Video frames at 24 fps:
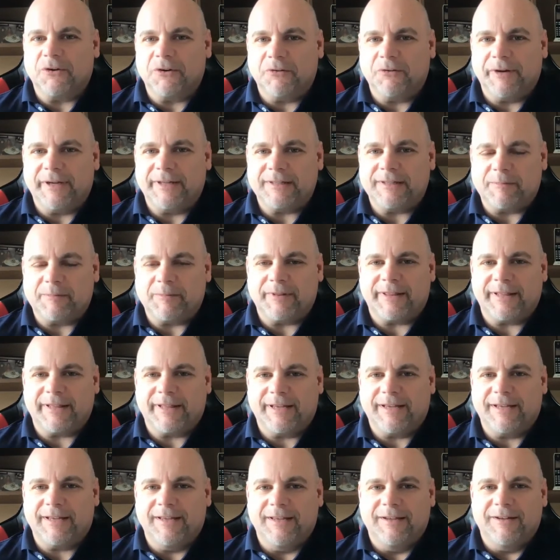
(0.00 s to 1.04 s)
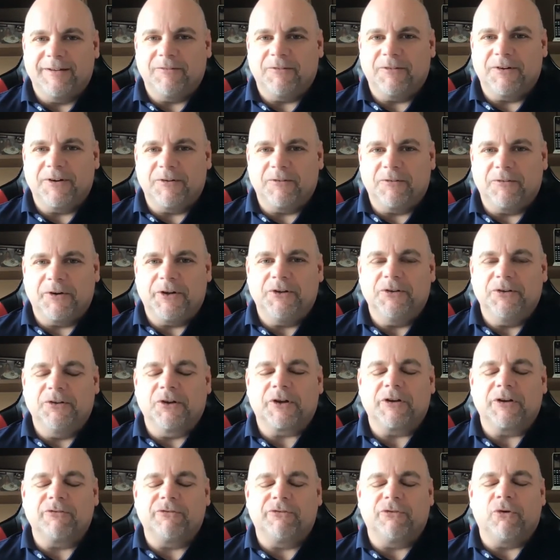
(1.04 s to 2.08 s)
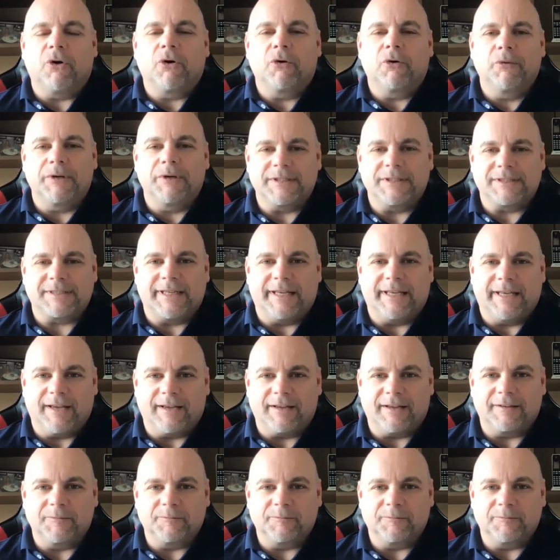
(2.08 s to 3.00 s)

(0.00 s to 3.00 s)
away type of thing. What are you looking forward to seeing?